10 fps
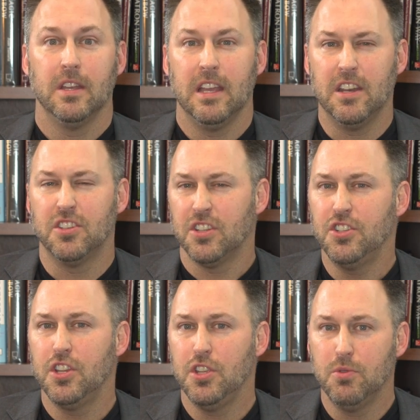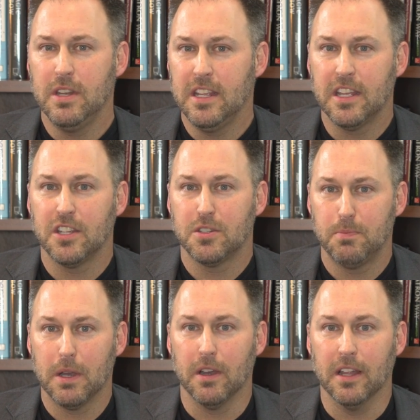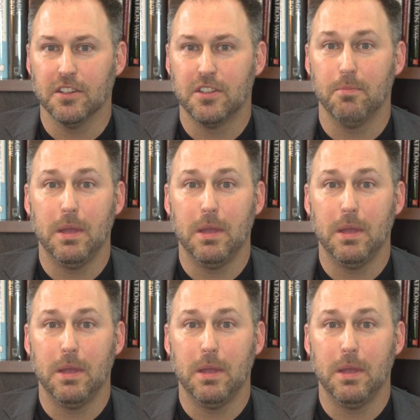It is such a unique experience that